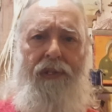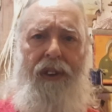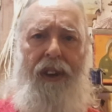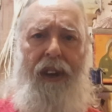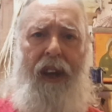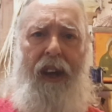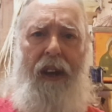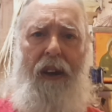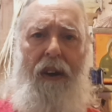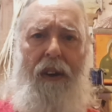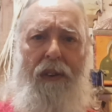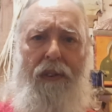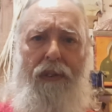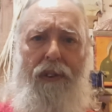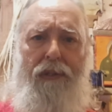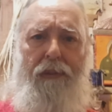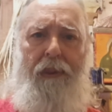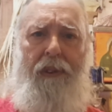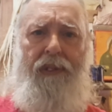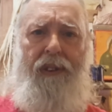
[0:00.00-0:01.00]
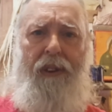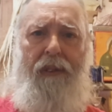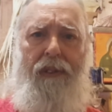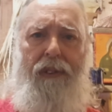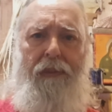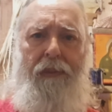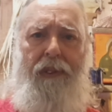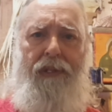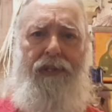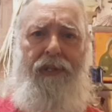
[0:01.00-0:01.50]
today on Christmas and
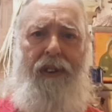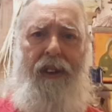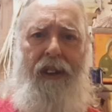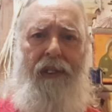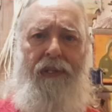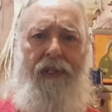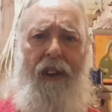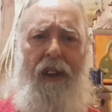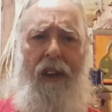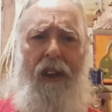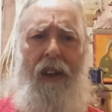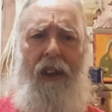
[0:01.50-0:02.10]
Christmas trees.